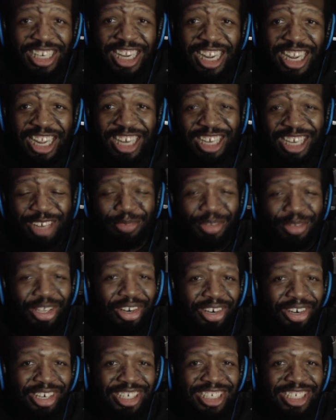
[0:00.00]
It can be
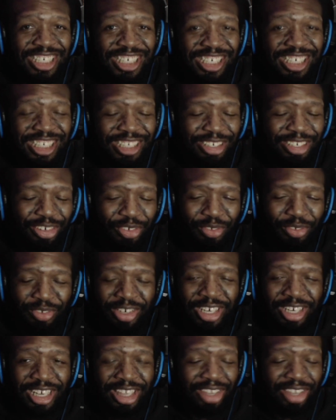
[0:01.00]
hard to
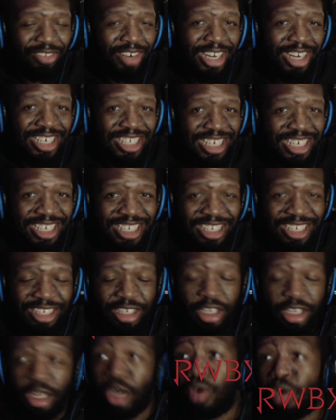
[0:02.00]
get the right season.
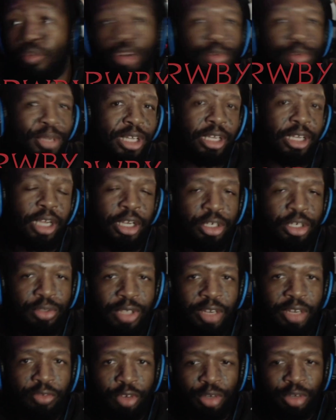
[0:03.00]
Oh, Ruby. I do
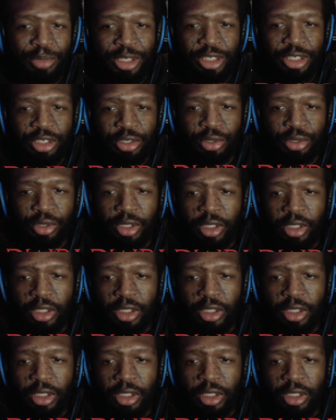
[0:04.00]
love Ruby too.